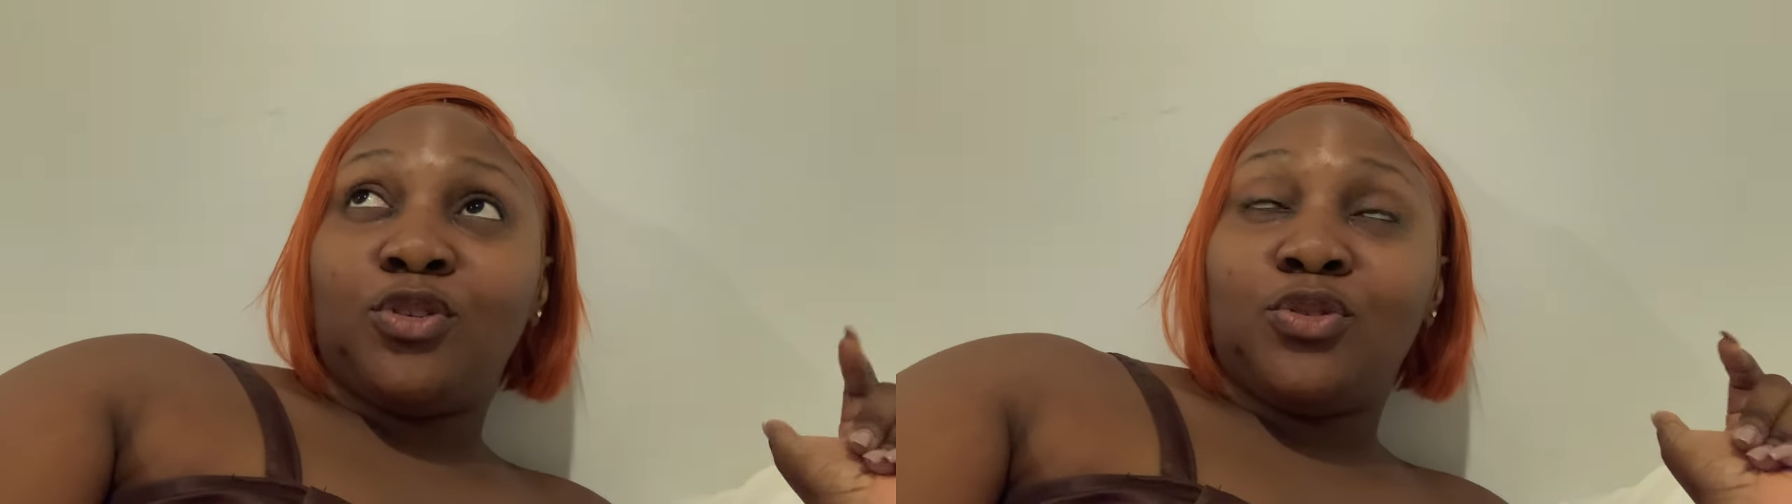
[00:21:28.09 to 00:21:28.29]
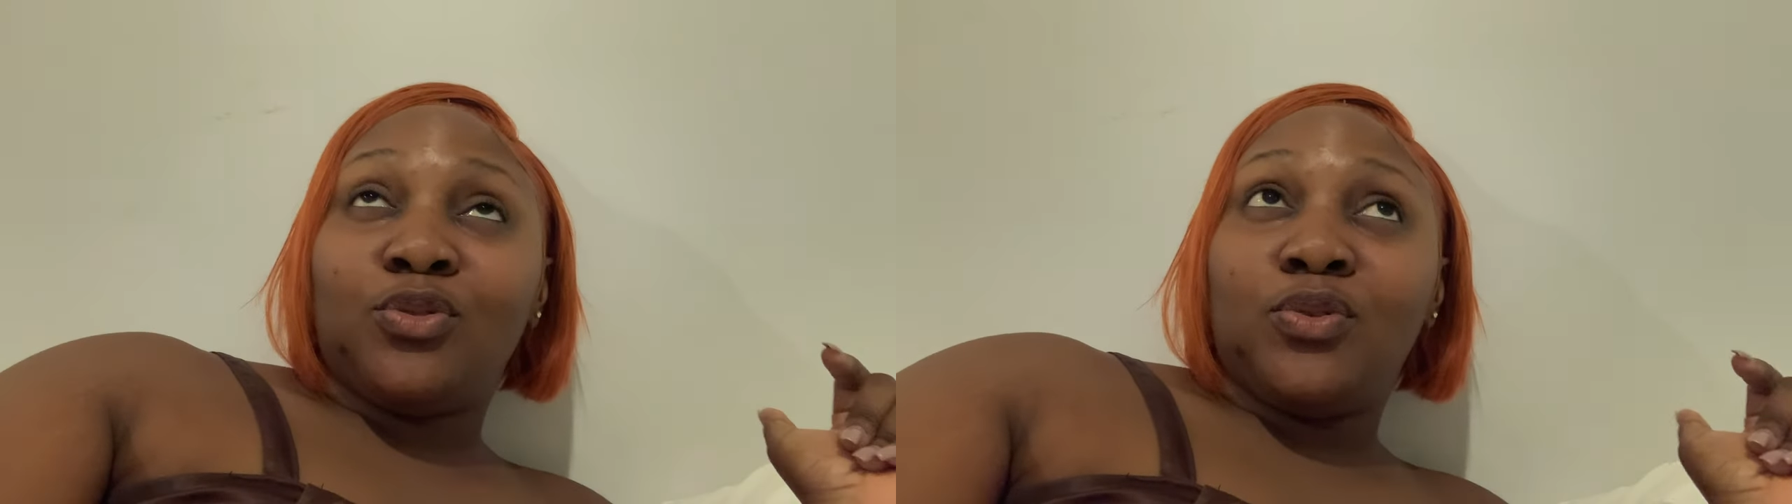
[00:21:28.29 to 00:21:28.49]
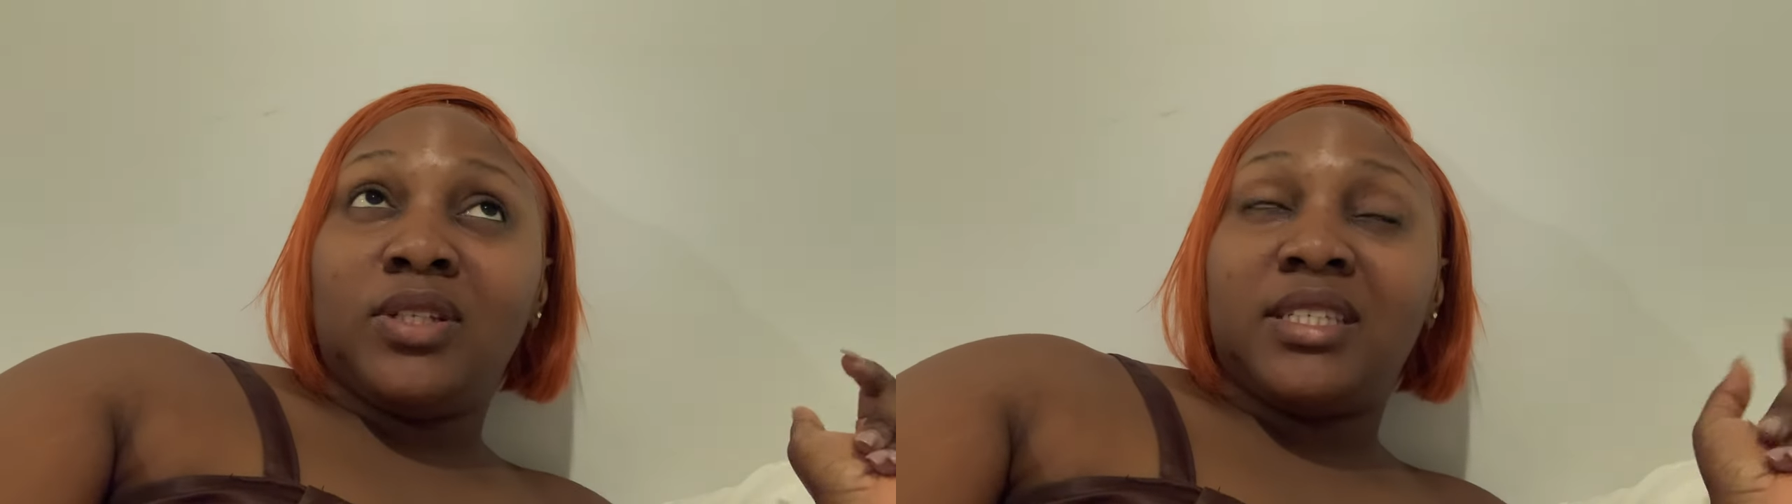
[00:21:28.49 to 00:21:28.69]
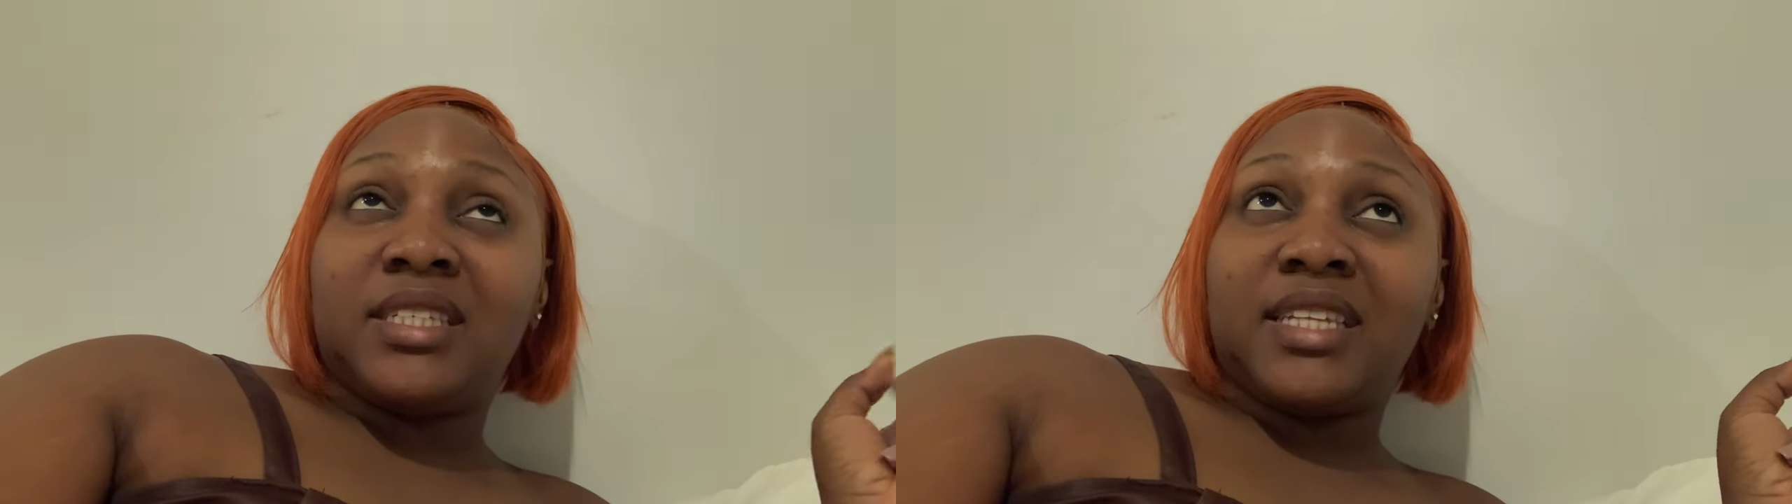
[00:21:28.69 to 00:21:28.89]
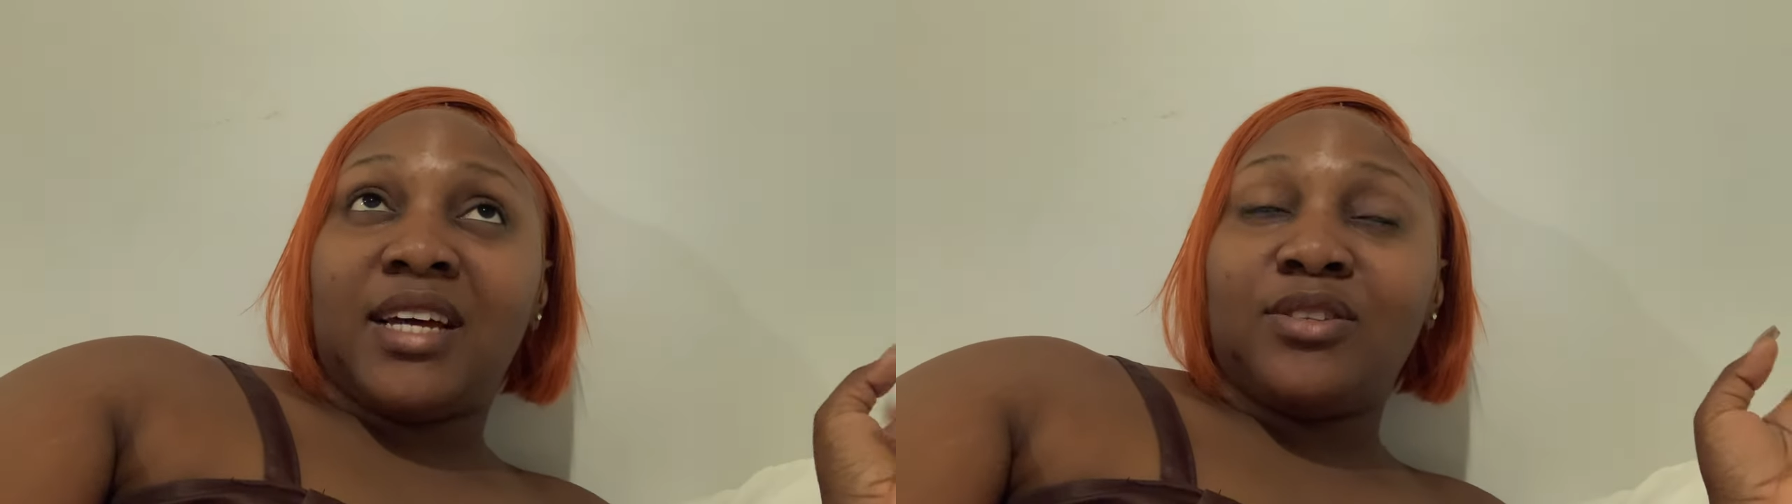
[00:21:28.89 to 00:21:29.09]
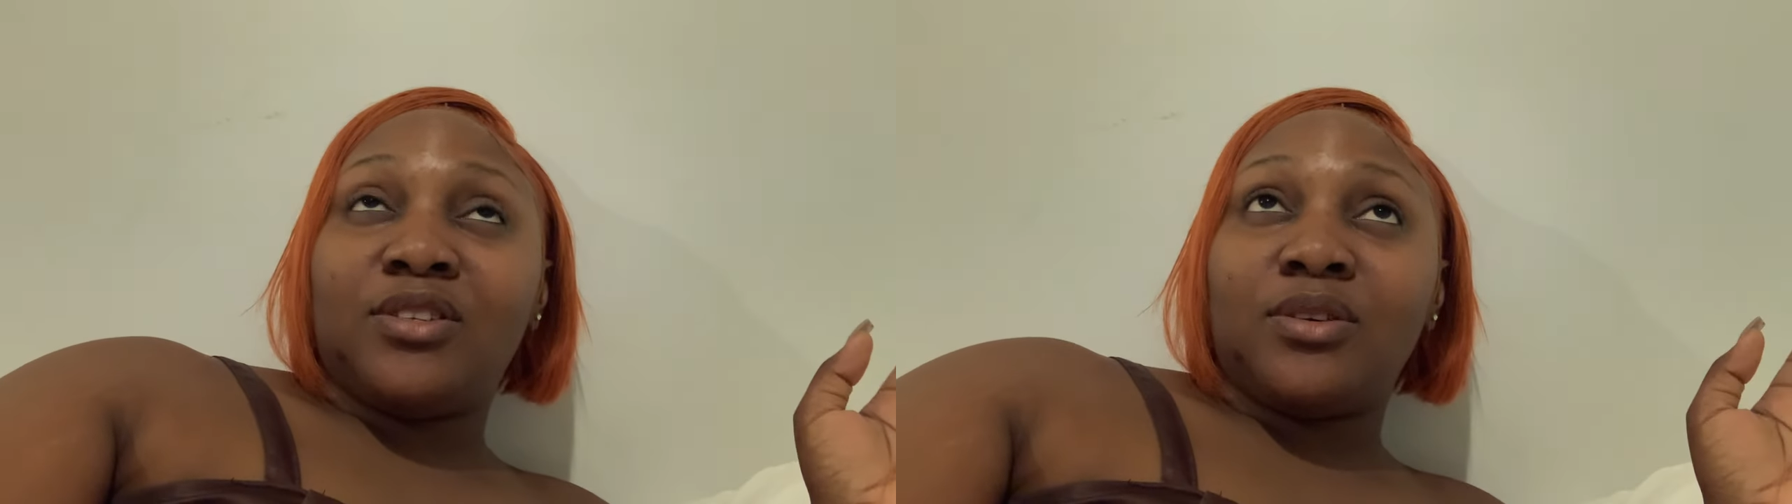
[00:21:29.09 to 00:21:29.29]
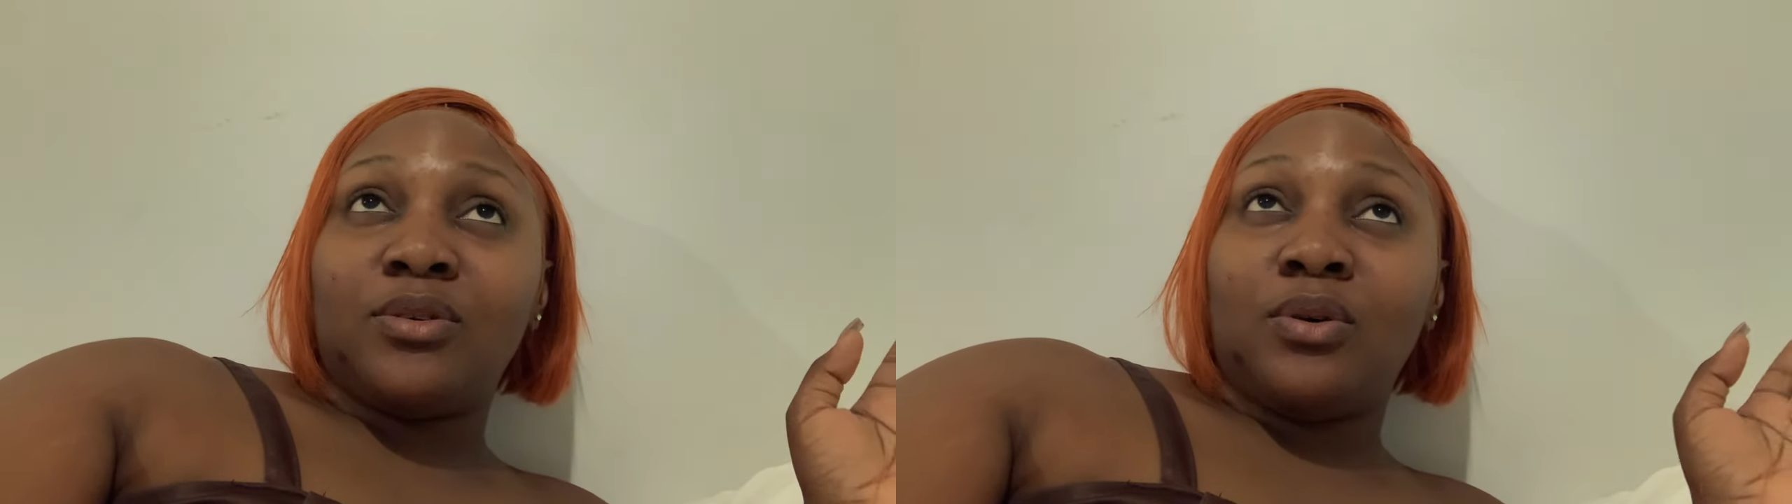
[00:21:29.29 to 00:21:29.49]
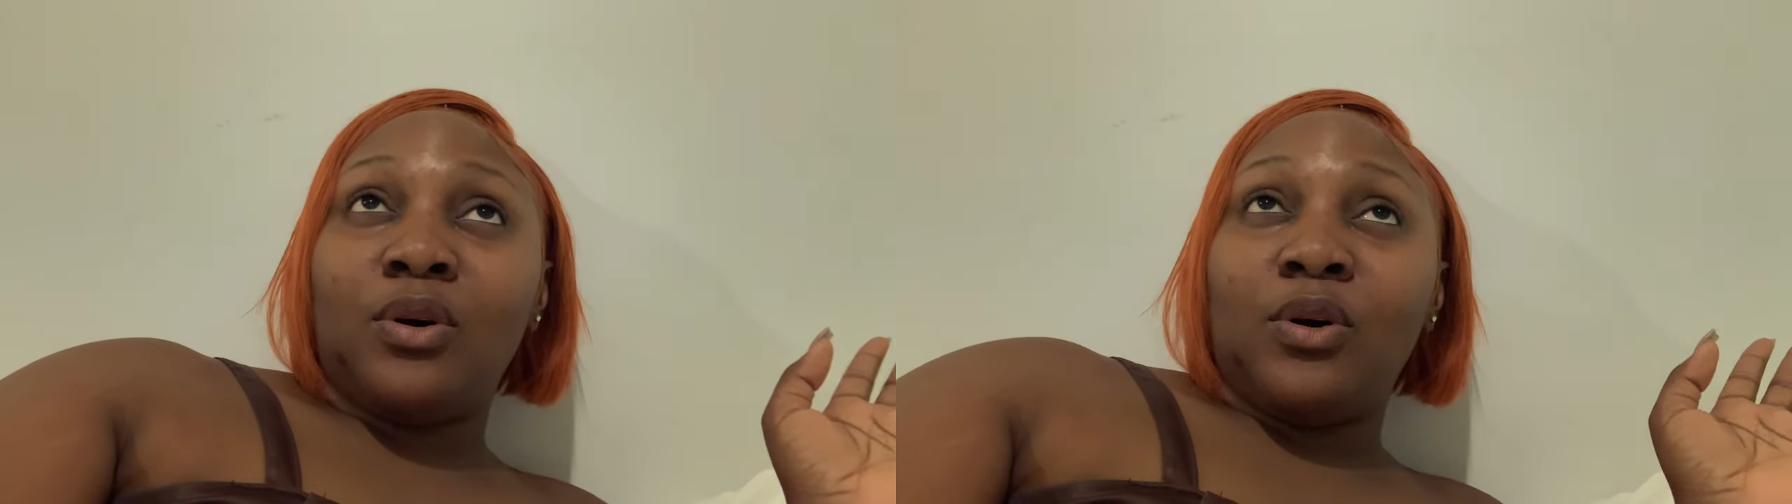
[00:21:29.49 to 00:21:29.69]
shoot down till